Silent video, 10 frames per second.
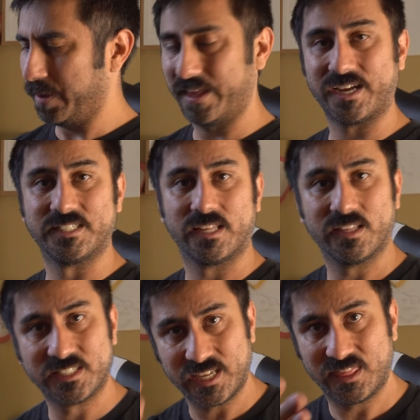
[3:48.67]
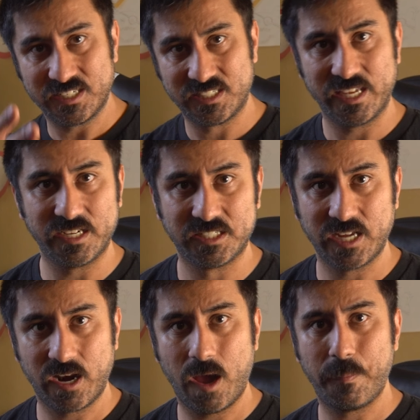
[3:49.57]
But like I said, let's get this thing
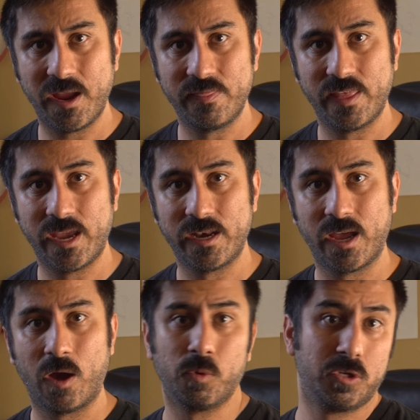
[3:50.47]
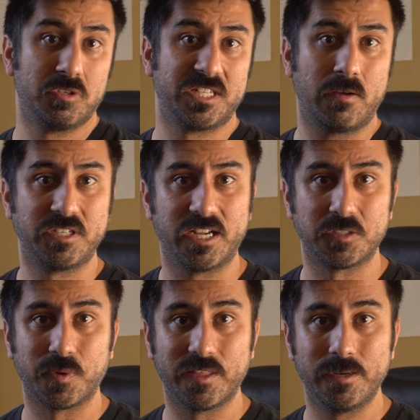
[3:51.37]
set up and then uh, we'll do a sound
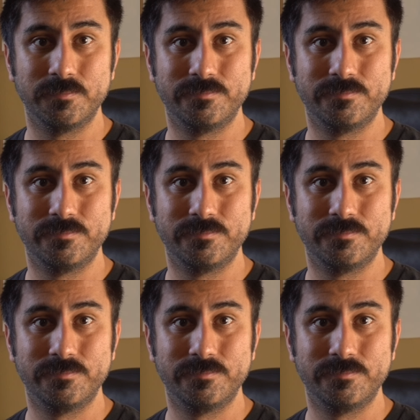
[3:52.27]
test with it.